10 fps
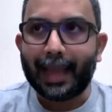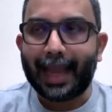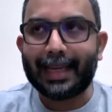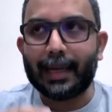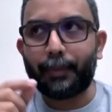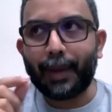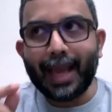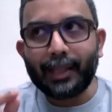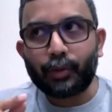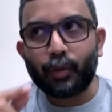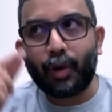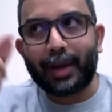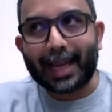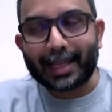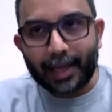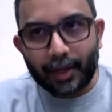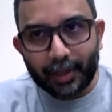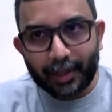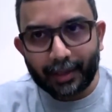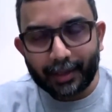And it applies to
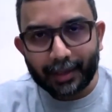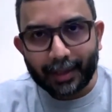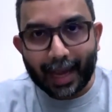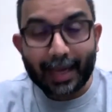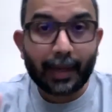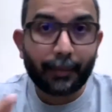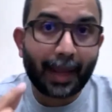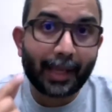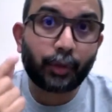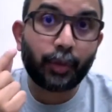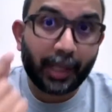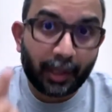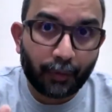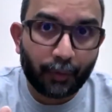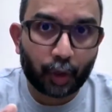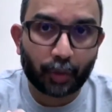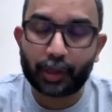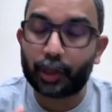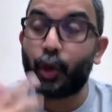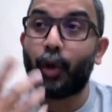organization and it applies to
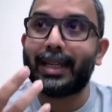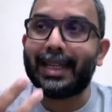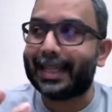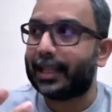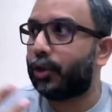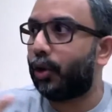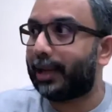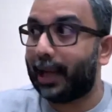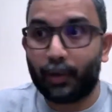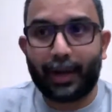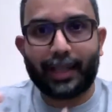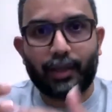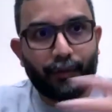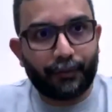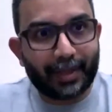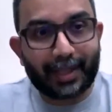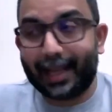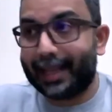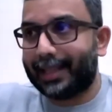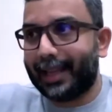individuals, your leaders, your downlines, your first
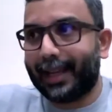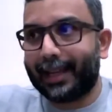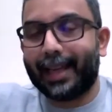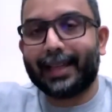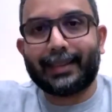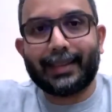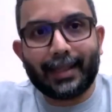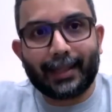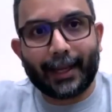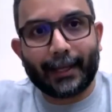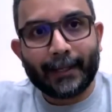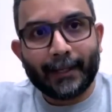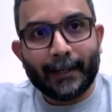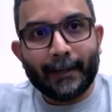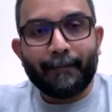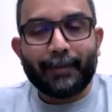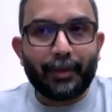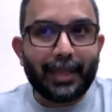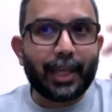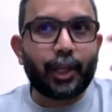line, second line, third line.
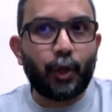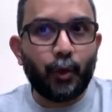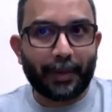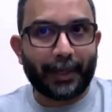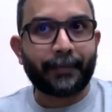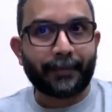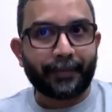Now they're human,